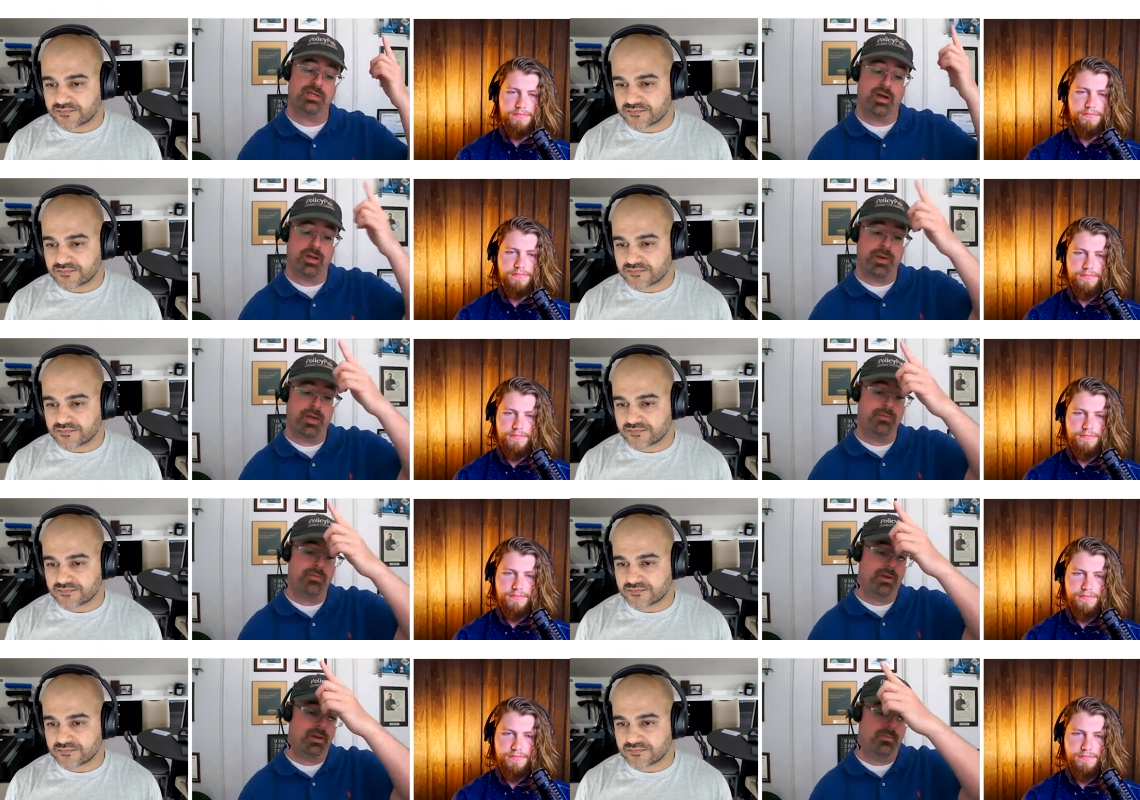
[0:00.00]
Speaker 1: I talk
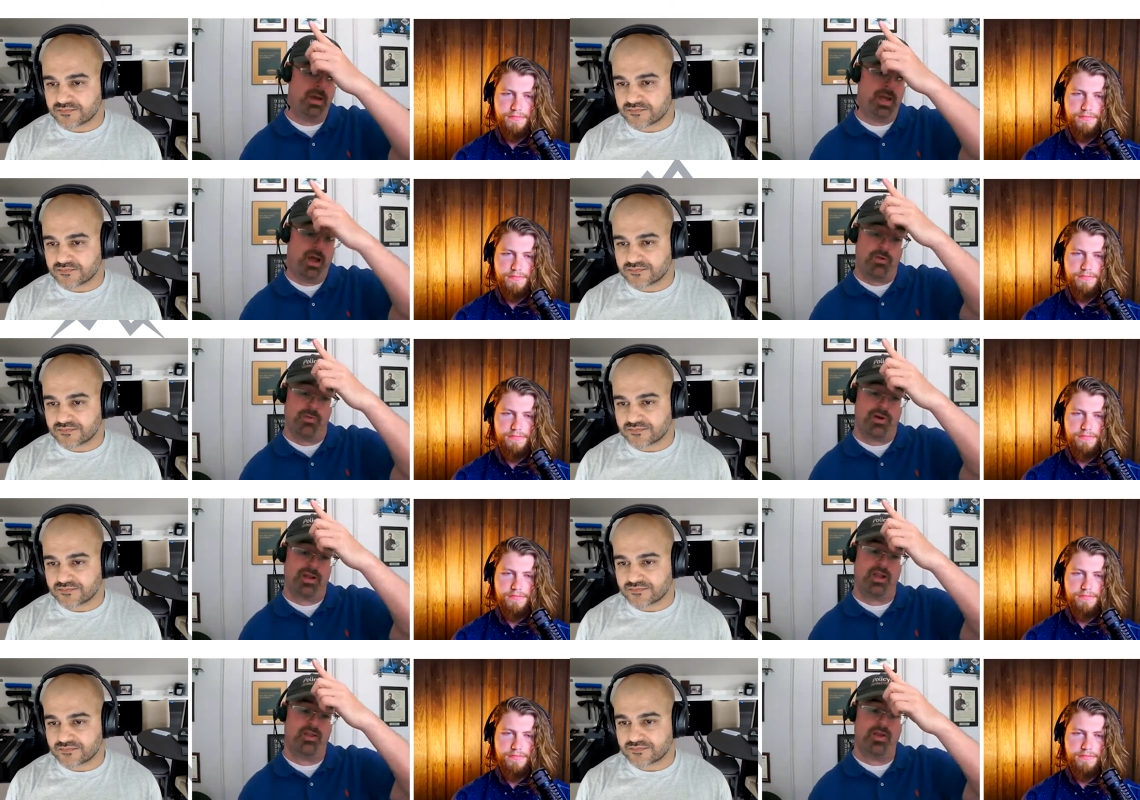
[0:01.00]
about in, in my other
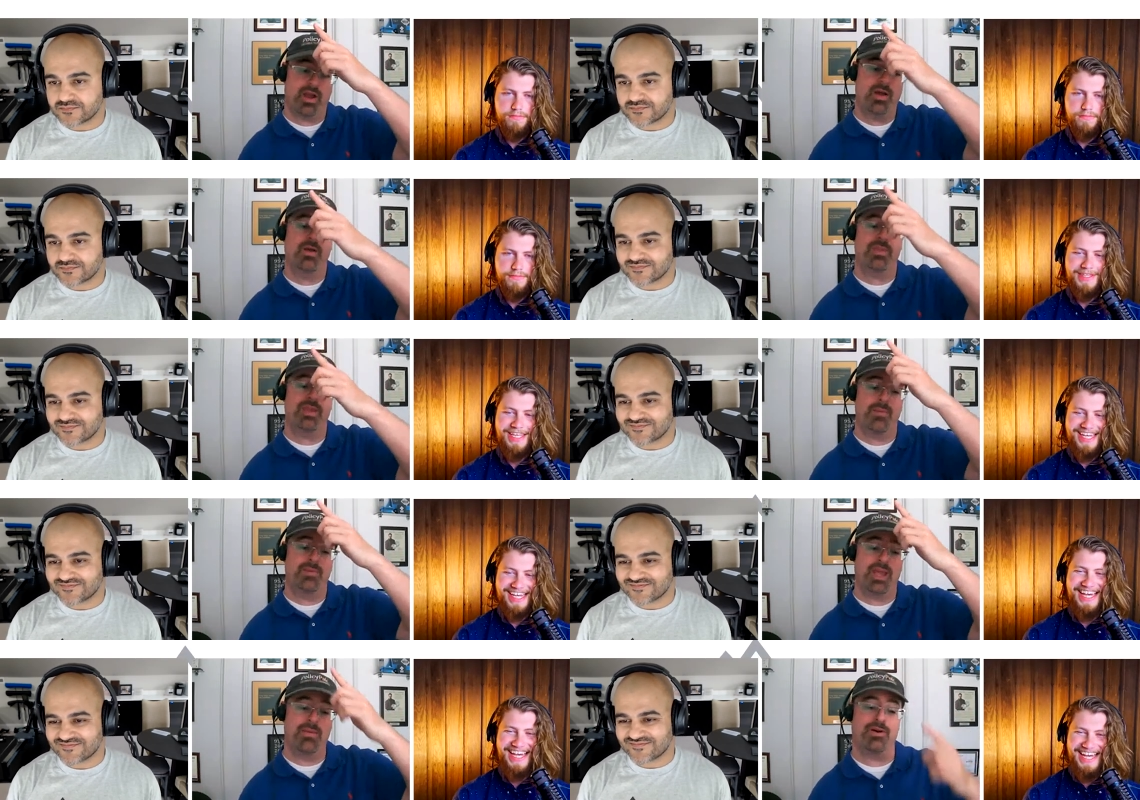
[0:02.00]
book right there. There you go,
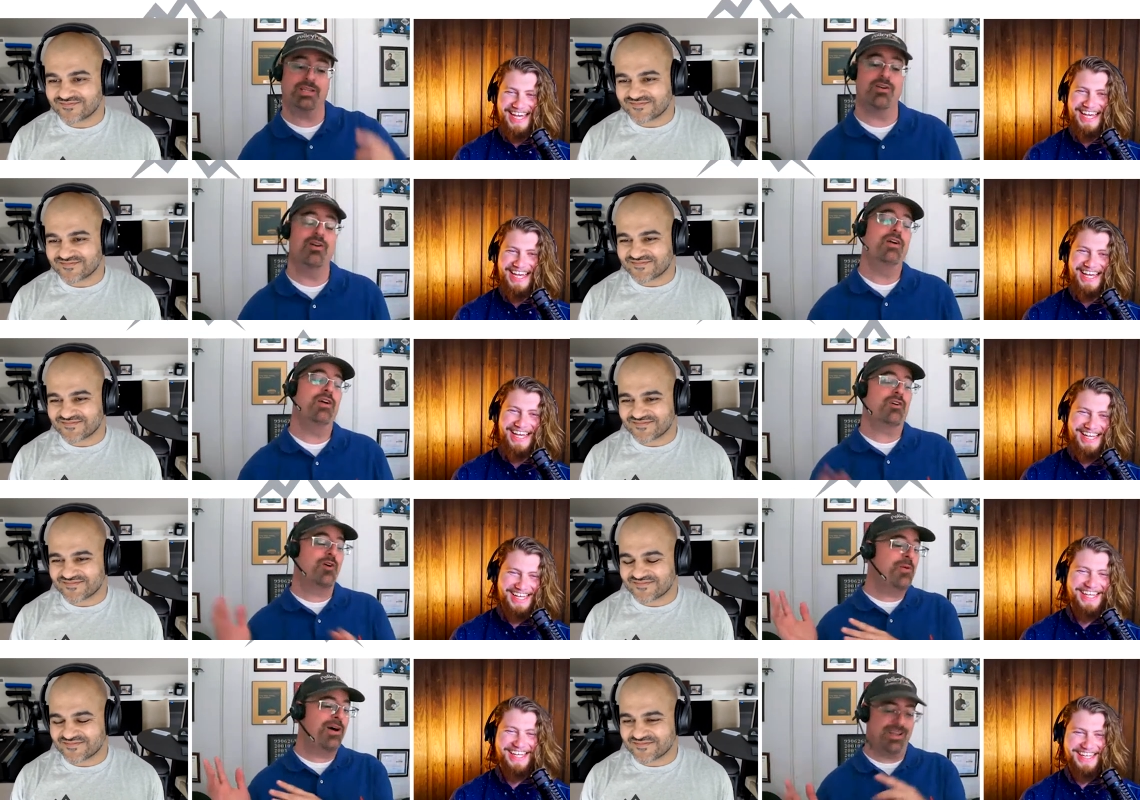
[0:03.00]
the MDM book. So
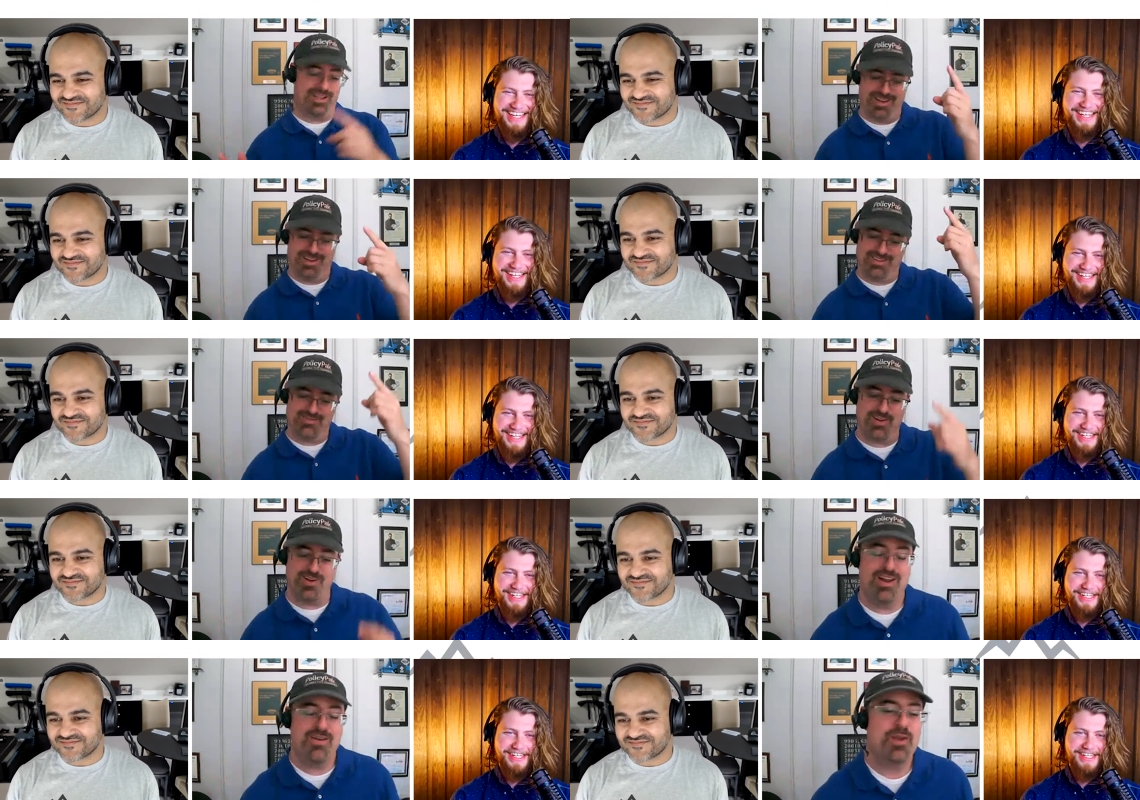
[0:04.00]
group, yeah, it's
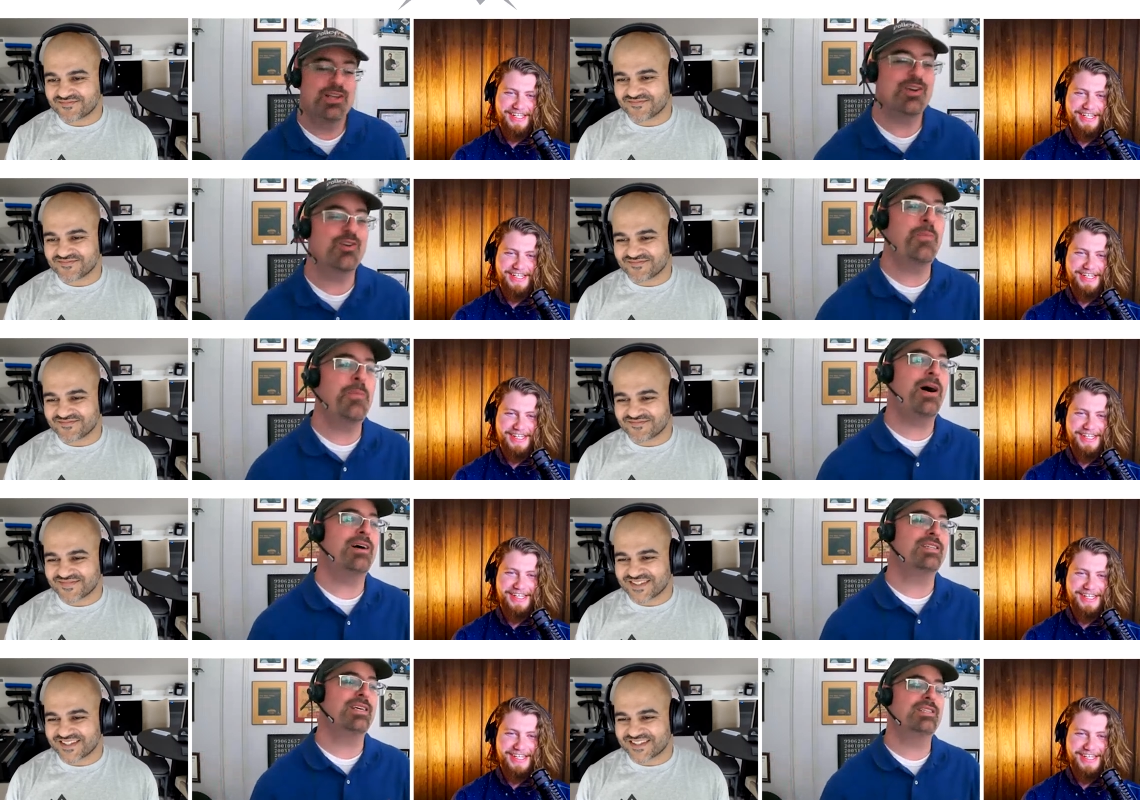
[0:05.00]
fun, right? So mm-hmm. group
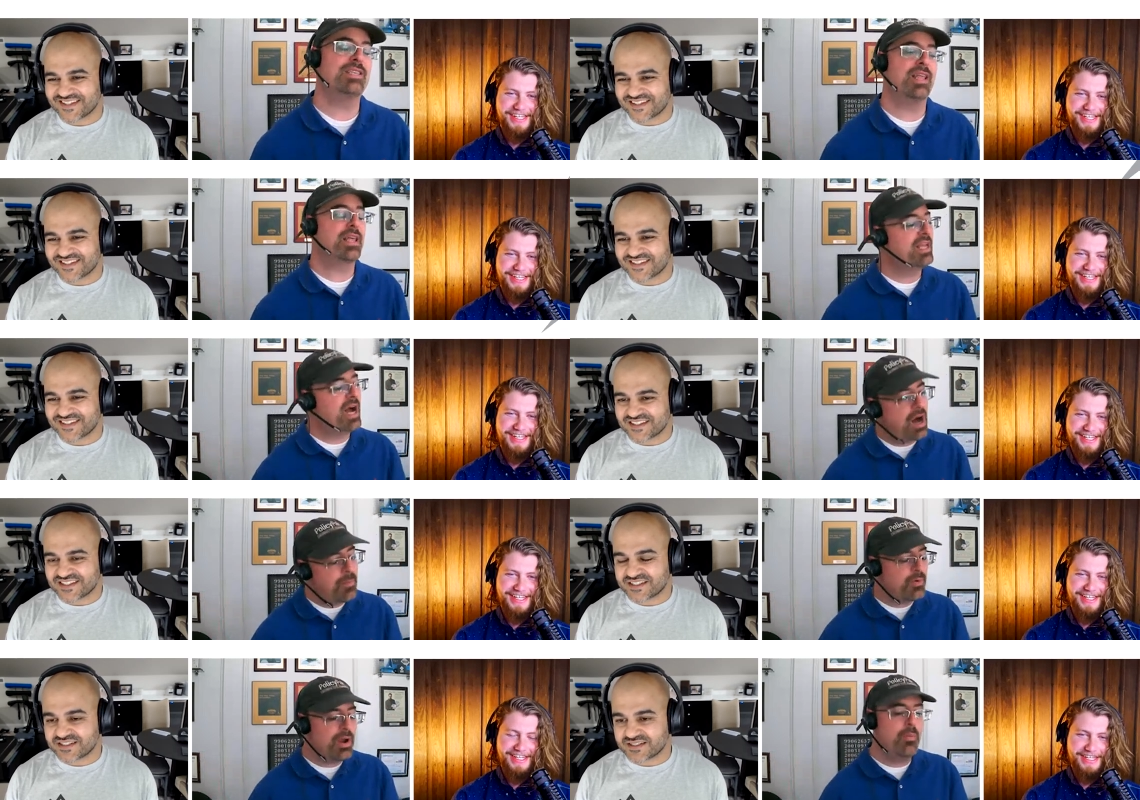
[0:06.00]
policy is the, like the
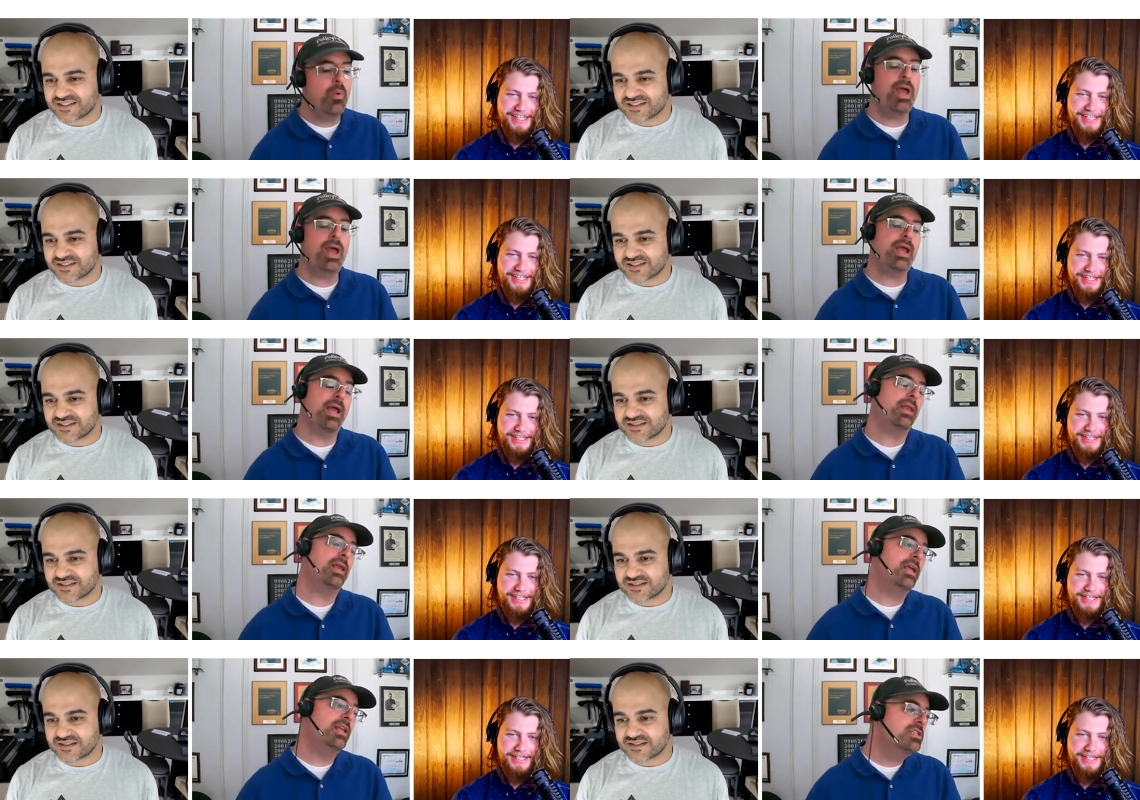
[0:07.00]
on-prem way,
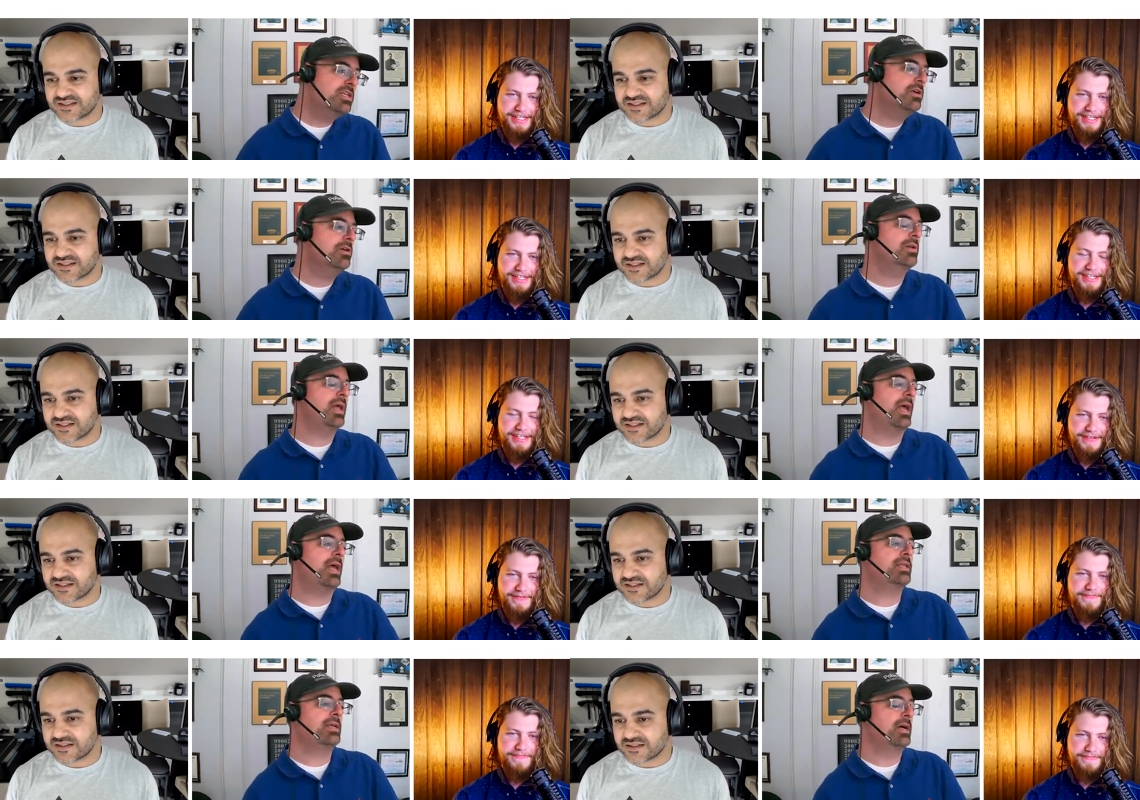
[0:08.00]
and Intune
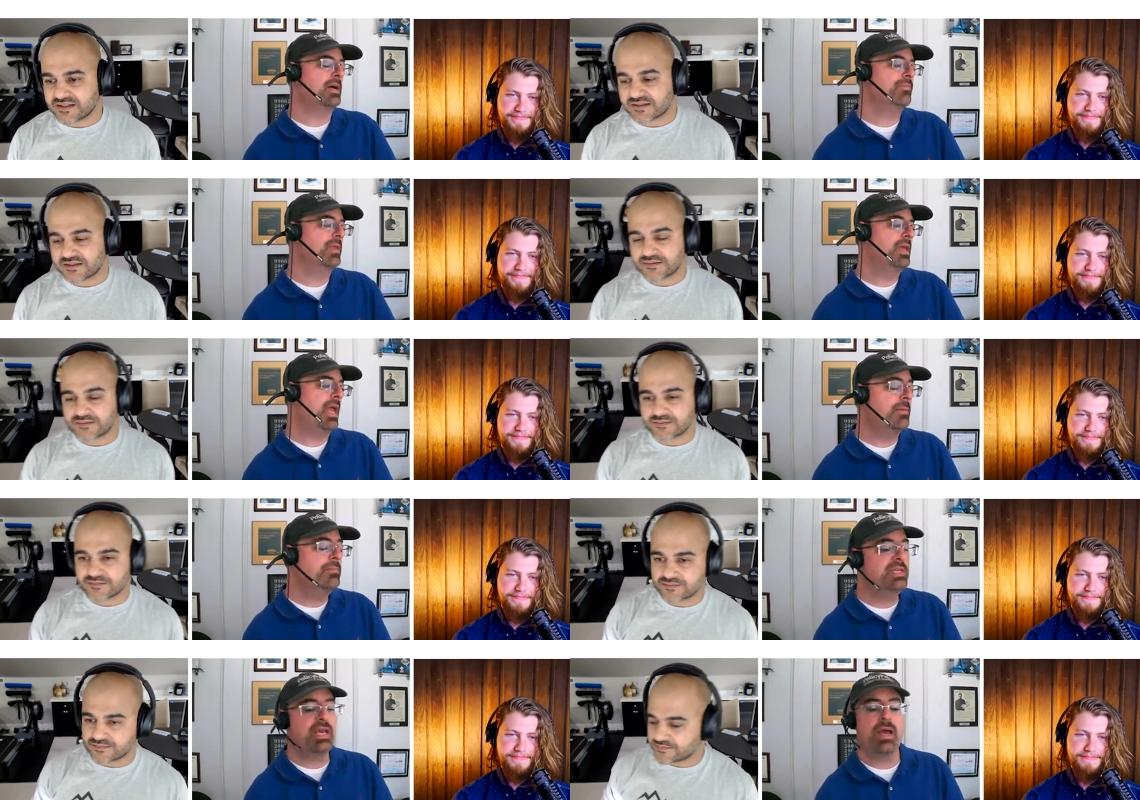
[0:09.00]
and um,
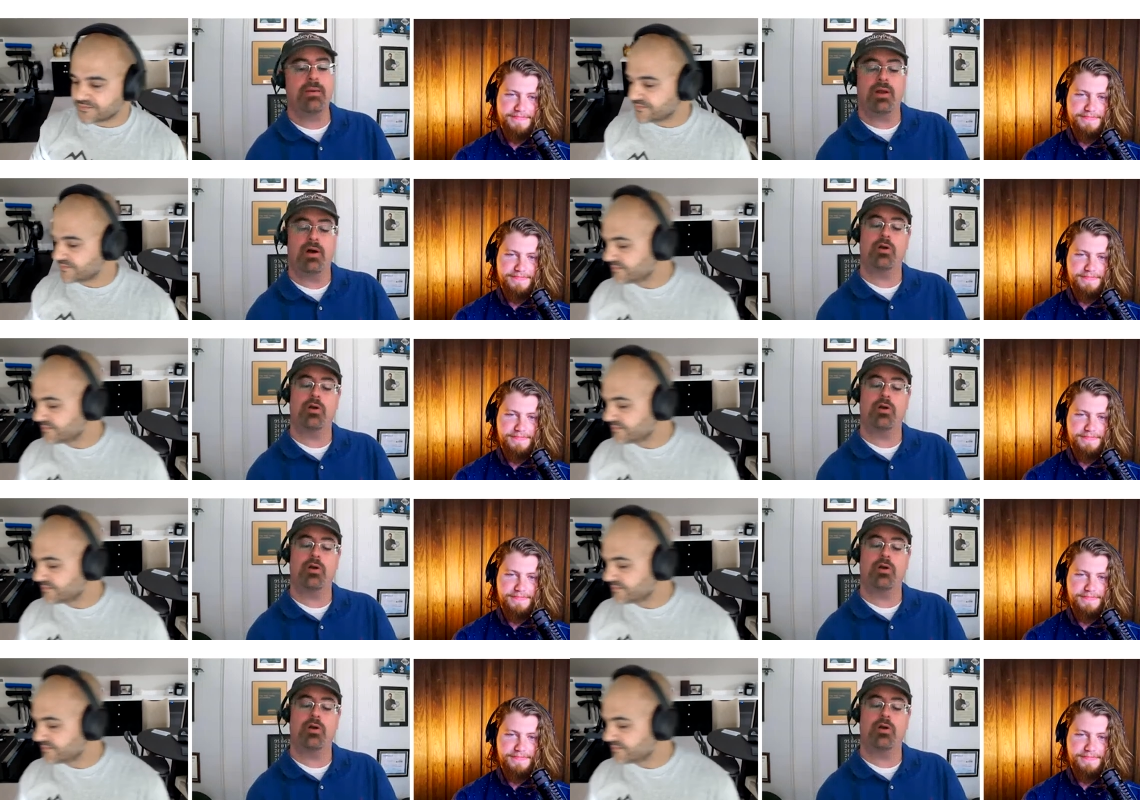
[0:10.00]
MDM and